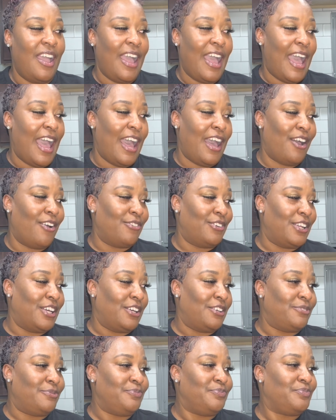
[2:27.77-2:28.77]
I don't
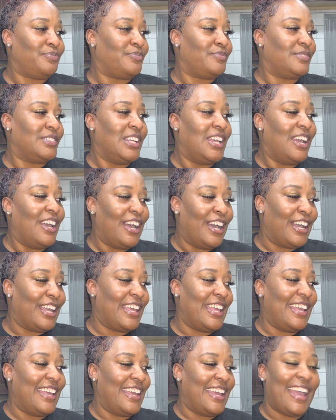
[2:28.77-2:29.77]
know.
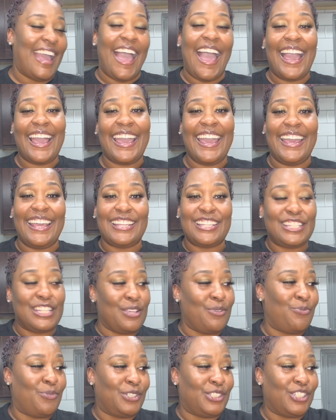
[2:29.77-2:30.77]
Again, I can't
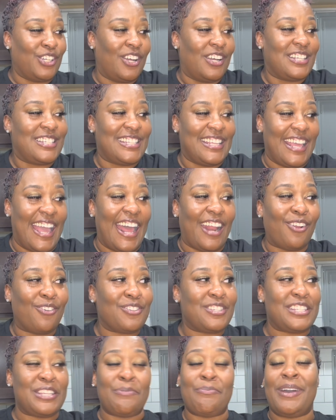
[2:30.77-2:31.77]
see what y'all see. I
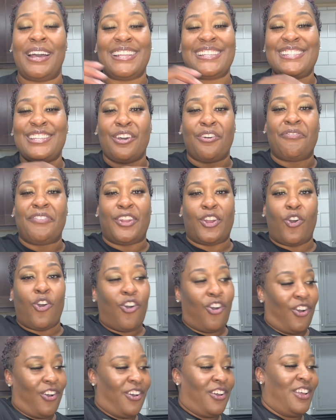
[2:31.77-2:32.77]
don't see myself at
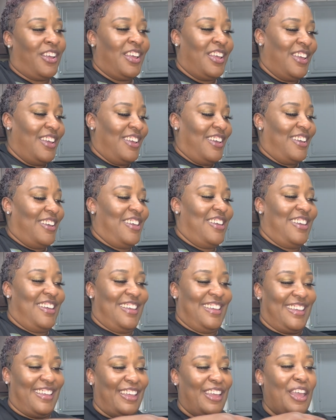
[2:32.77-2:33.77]
all.
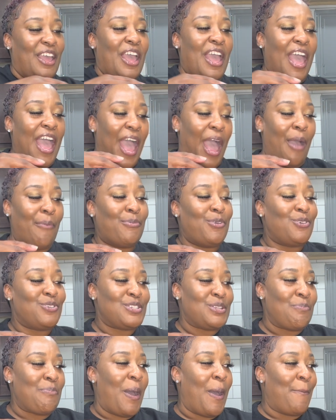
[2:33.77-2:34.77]
I'm
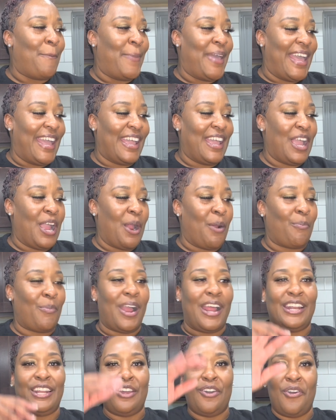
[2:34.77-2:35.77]
using my back
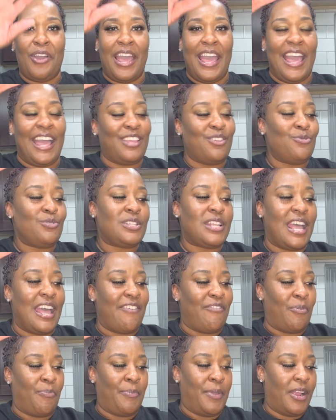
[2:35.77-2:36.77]
camera. I used to
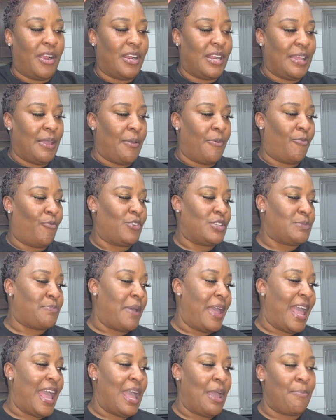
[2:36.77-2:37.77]
have a mirror that was
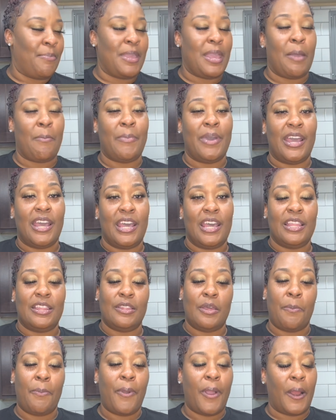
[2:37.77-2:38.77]
behind me at my other
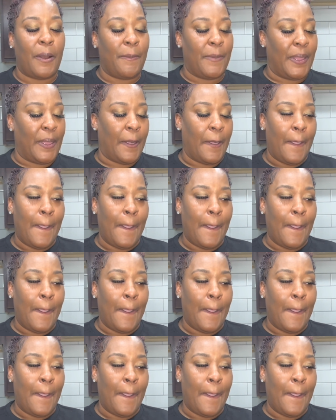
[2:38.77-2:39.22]
apartment,